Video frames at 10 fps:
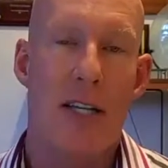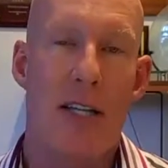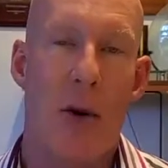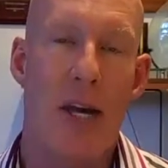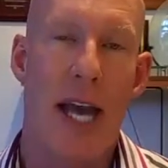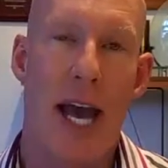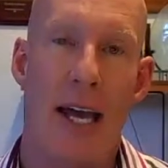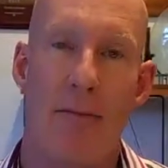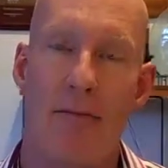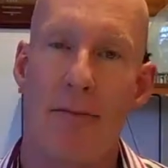So
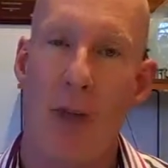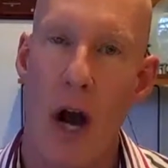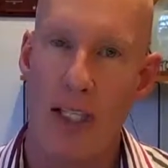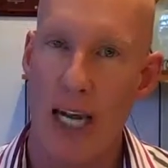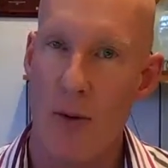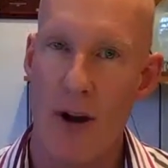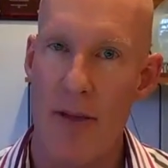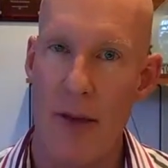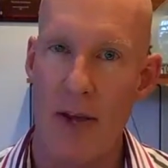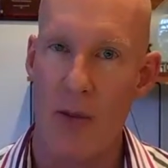again, contact one of
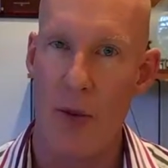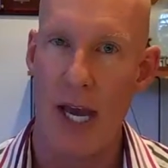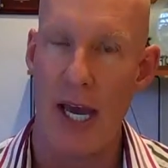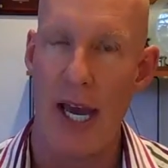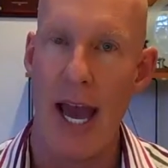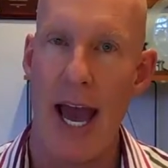the big three,